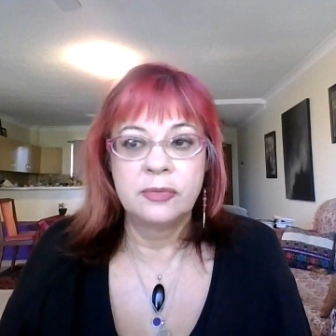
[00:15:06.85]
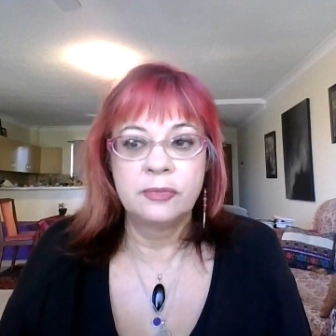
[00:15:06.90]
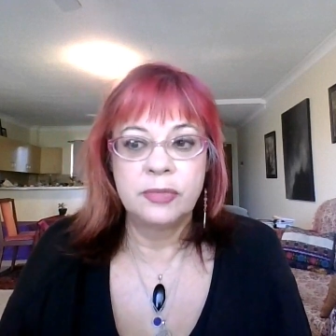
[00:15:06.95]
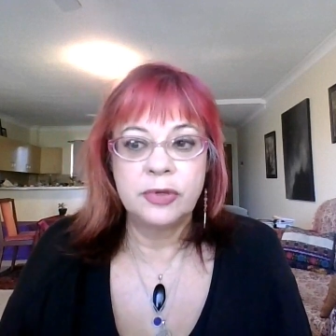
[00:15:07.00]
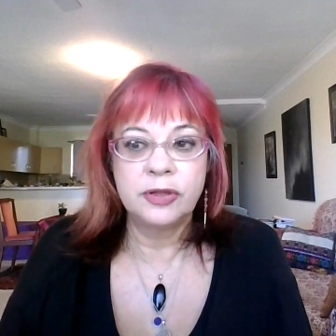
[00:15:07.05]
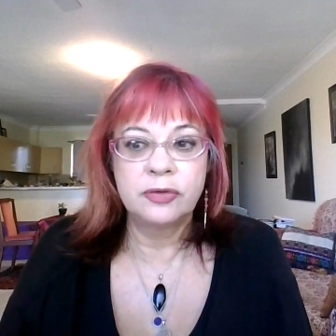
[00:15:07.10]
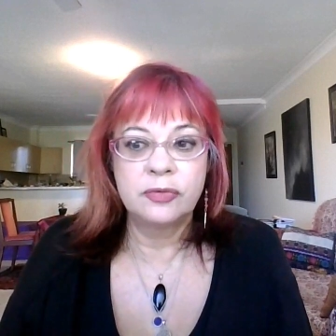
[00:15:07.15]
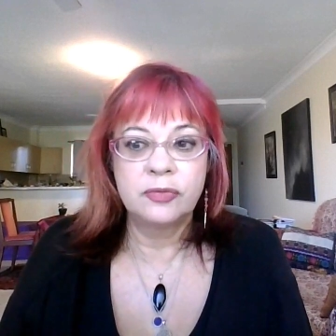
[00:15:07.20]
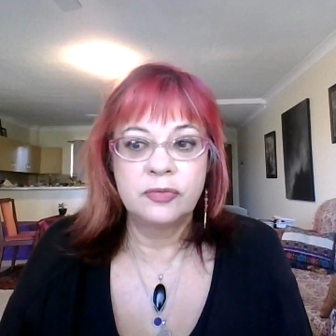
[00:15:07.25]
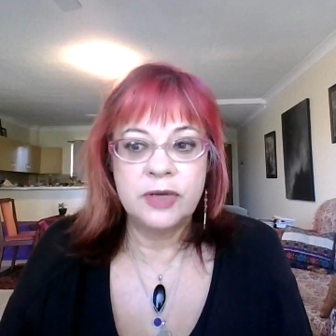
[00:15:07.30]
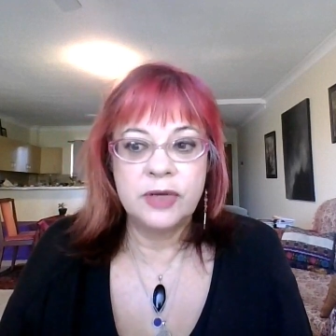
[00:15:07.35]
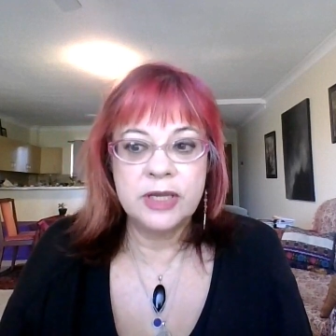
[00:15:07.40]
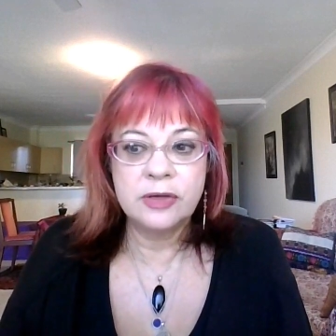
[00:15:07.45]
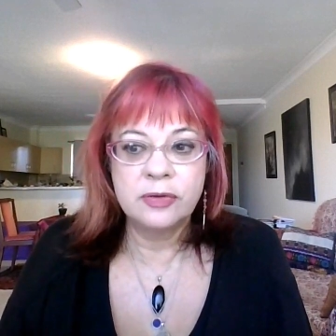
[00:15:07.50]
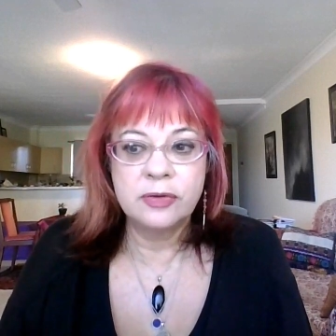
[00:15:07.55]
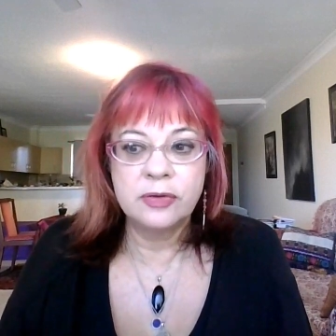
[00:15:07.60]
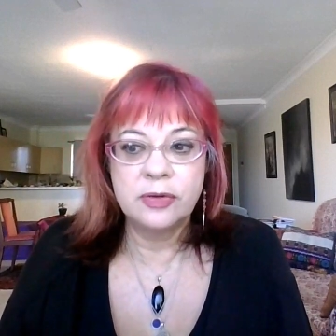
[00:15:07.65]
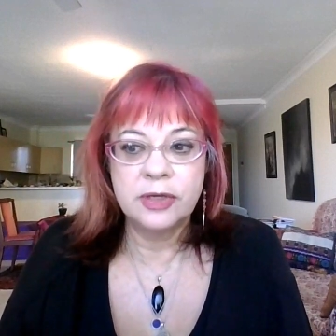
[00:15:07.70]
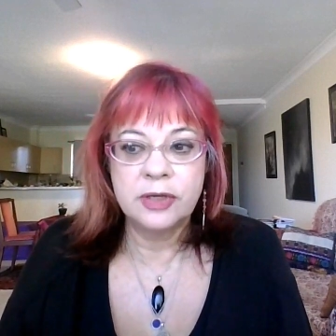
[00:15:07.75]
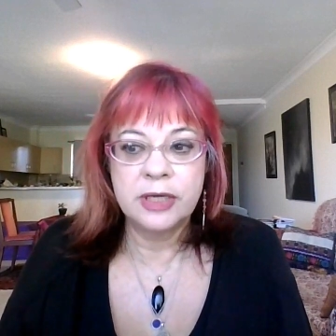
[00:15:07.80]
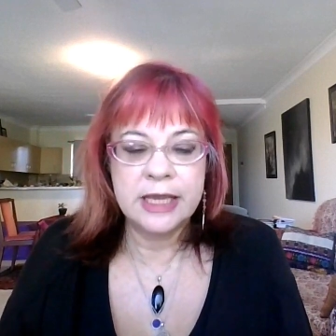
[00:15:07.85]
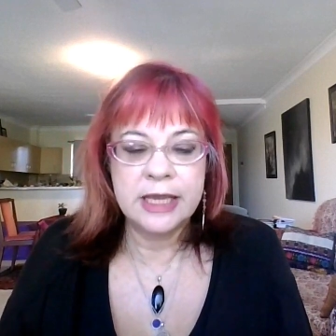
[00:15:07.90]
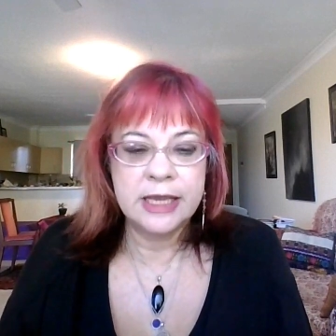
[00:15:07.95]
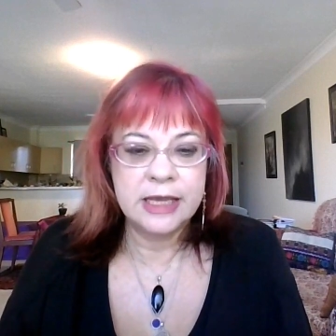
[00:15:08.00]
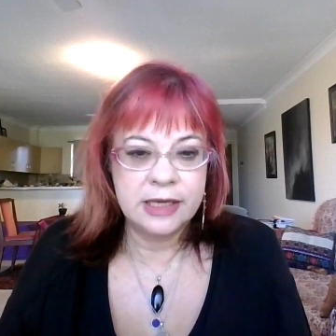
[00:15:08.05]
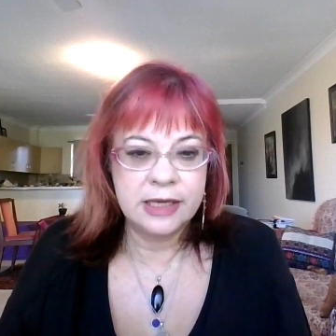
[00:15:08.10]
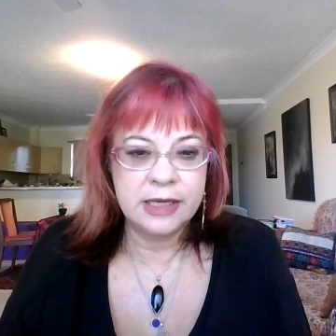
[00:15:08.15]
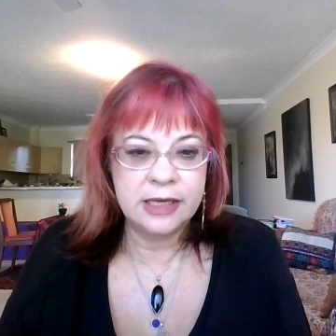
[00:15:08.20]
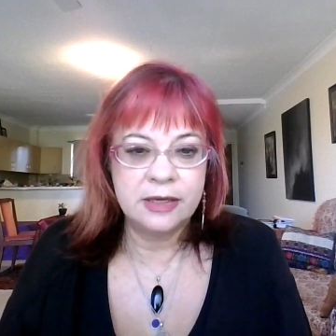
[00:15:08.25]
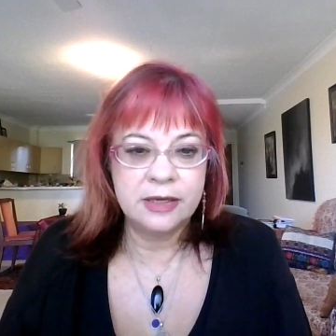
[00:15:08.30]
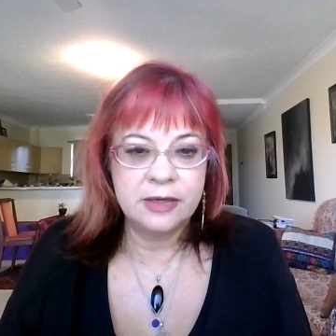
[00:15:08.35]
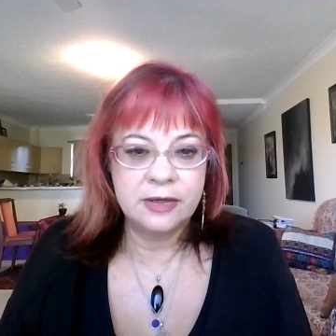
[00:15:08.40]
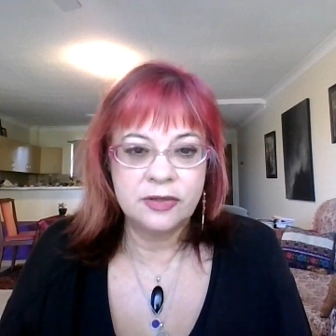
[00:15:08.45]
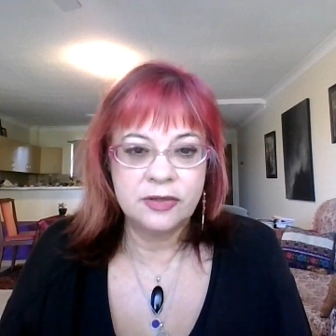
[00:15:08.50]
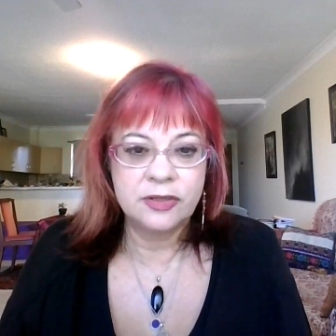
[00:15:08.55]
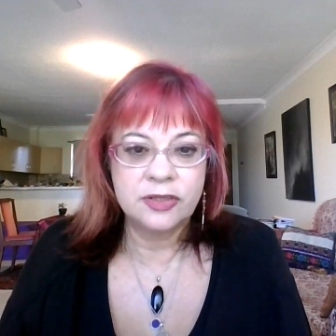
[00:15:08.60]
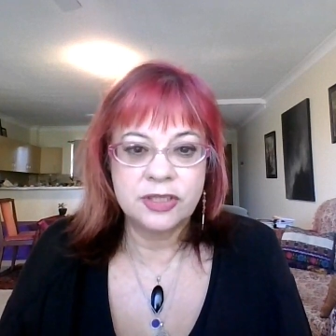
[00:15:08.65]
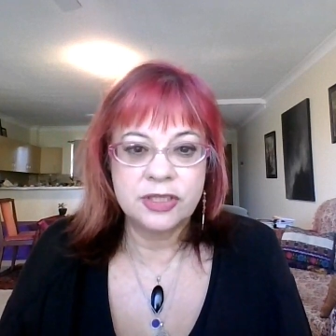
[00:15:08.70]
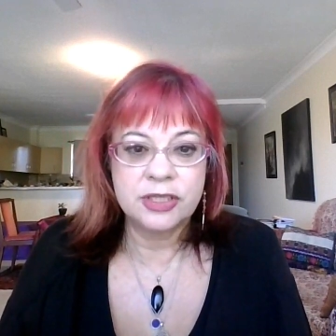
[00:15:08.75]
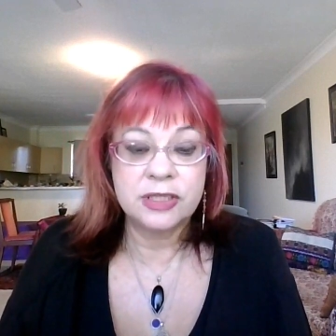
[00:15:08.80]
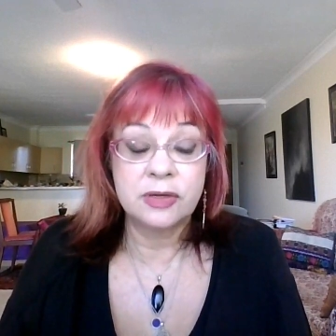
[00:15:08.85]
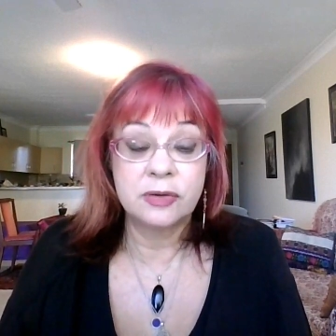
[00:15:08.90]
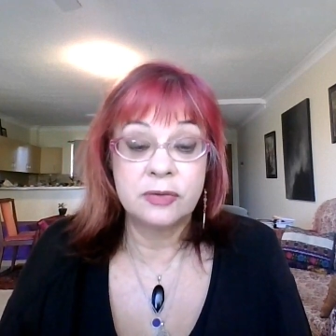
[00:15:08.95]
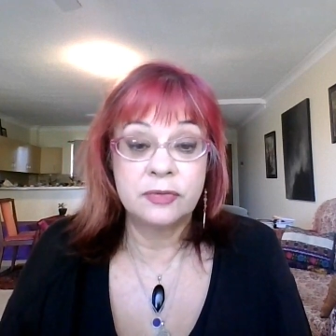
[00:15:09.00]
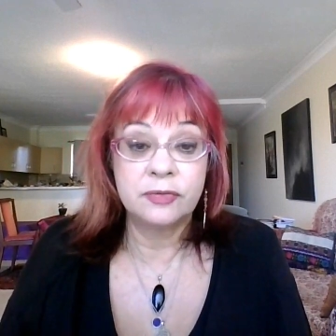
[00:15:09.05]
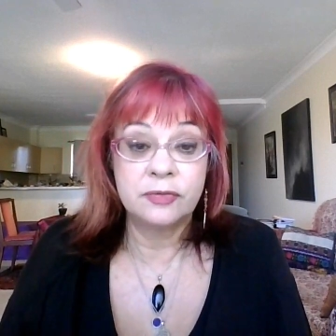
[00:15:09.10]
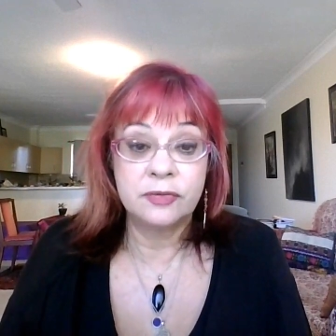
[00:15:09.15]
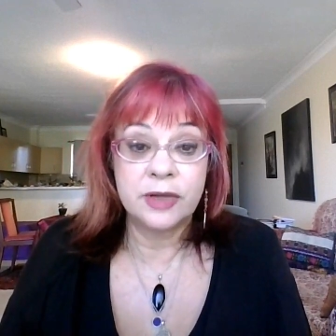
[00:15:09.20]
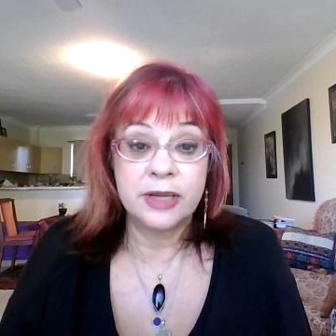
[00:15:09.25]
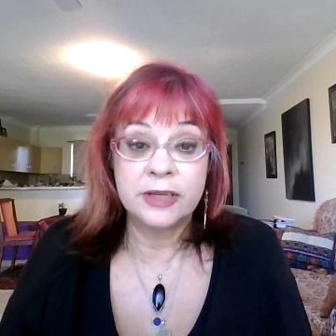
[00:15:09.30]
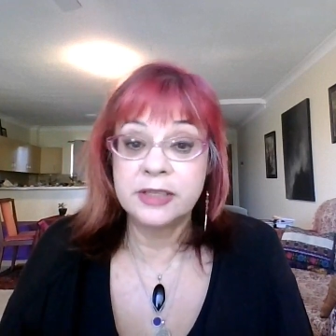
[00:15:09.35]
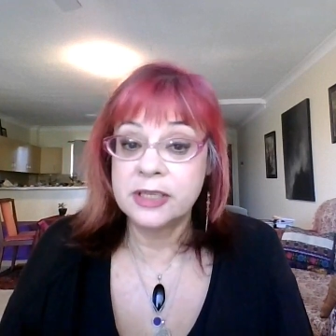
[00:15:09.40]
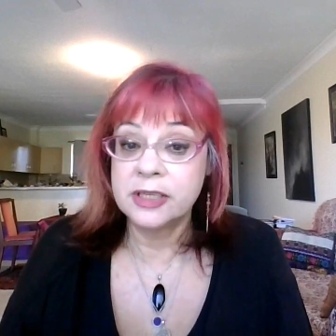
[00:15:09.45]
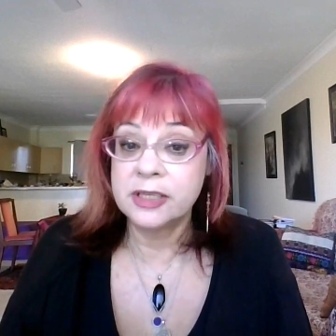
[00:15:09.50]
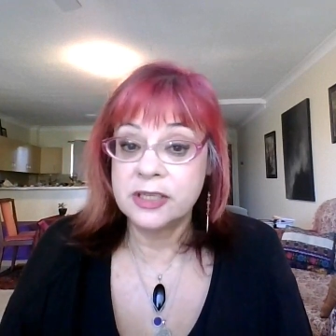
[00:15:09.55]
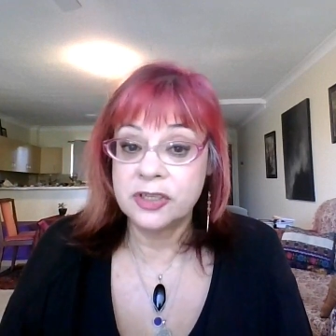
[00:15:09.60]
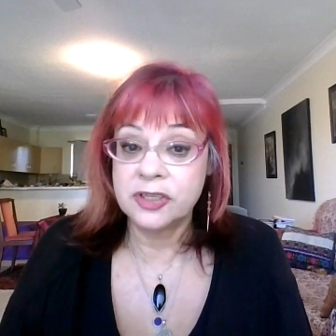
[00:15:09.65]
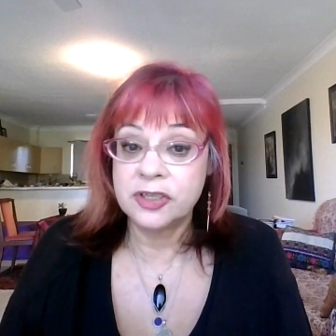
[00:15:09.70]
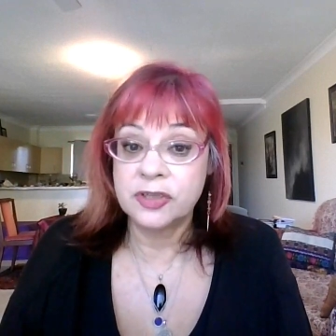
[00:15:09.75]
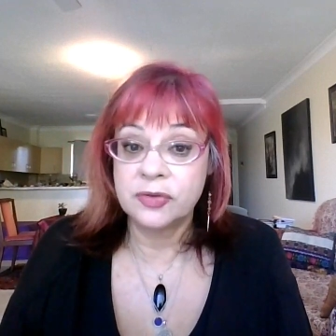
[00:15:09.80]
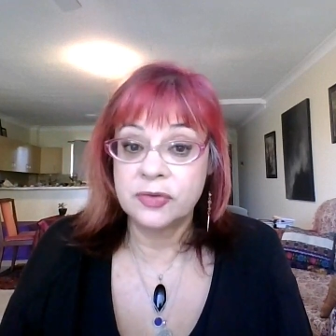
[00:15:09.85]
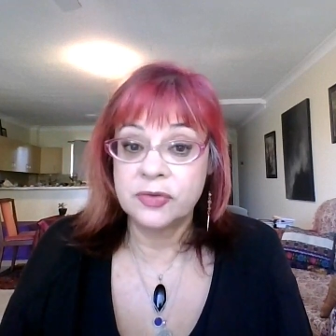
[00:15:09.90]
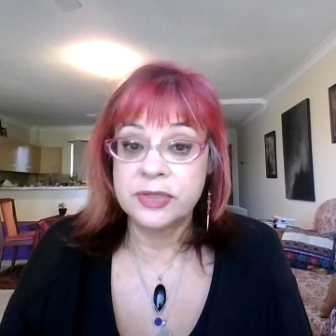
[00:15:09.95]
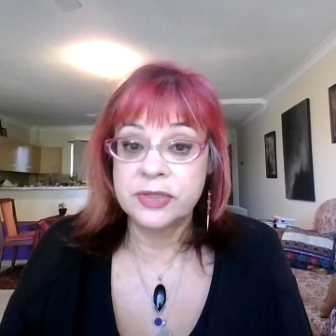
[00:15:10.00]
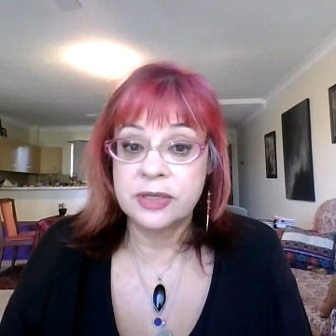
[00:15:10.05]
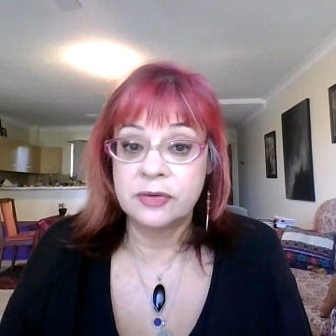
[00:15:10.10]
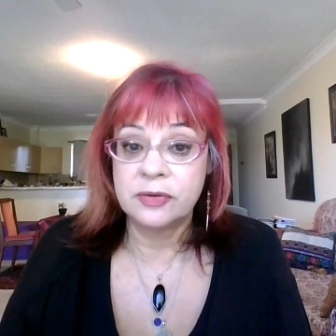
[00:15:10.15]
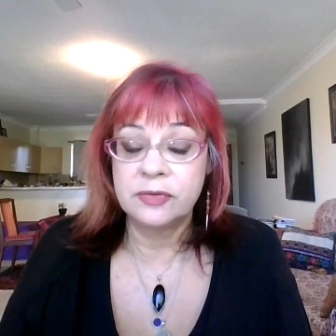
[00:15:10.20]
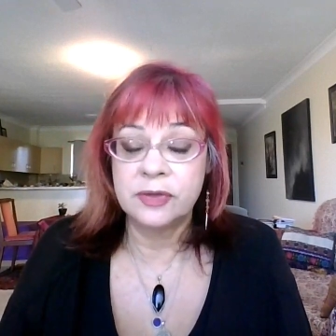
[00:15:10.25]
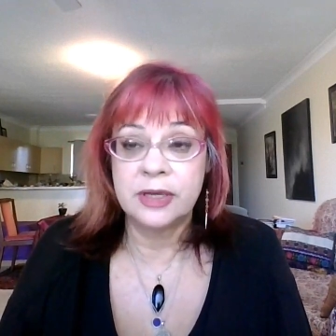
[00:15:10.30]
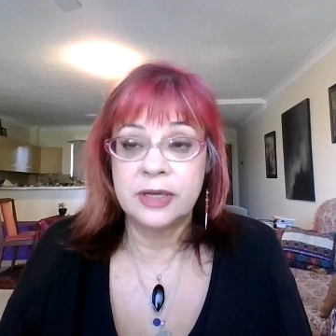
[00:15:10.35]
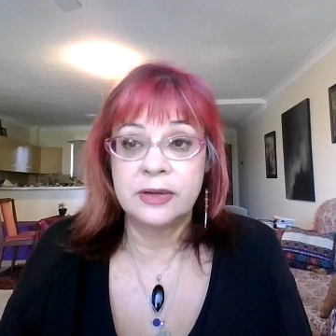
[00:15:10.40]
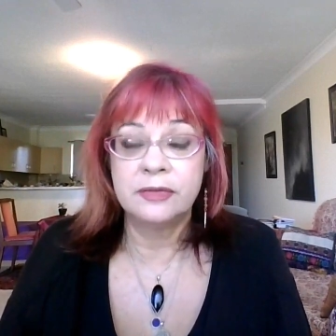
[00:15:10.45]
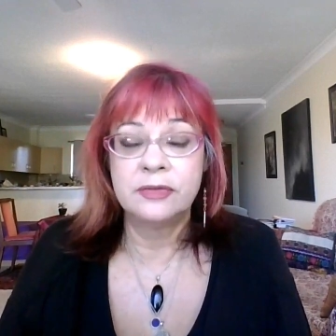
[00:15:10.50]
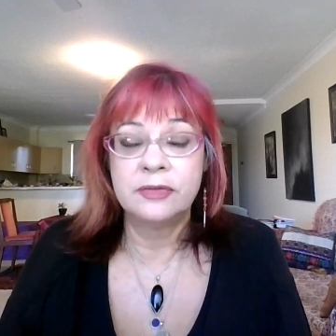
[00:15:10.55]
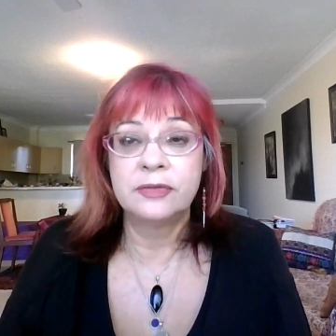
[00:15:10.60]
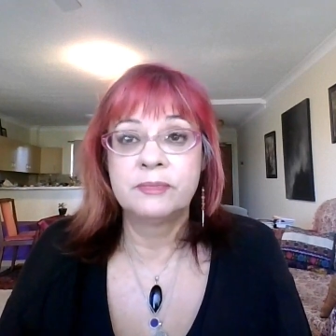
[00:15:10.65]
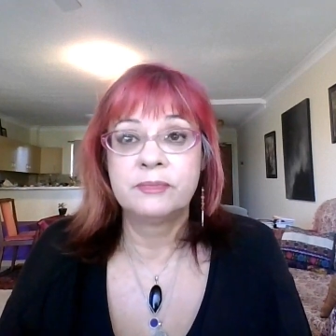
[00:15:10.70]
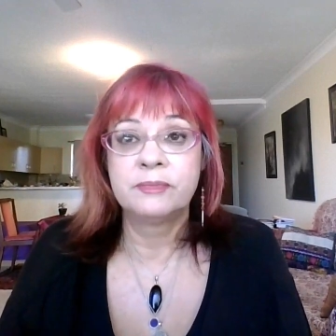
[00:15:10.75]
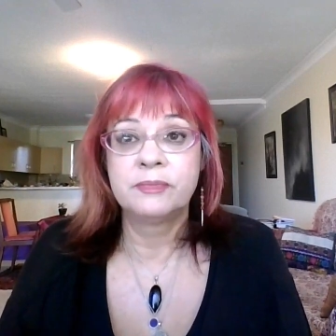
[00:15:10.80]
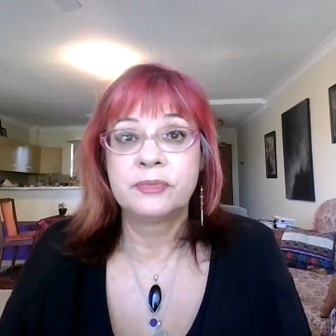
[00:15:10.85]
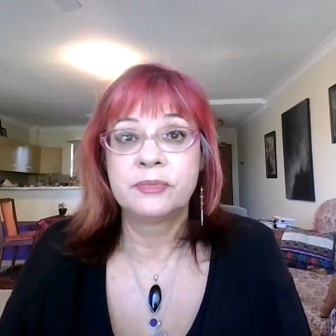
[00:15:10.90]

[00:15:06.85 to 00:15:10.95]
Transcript: But the real key to unconditional self-love,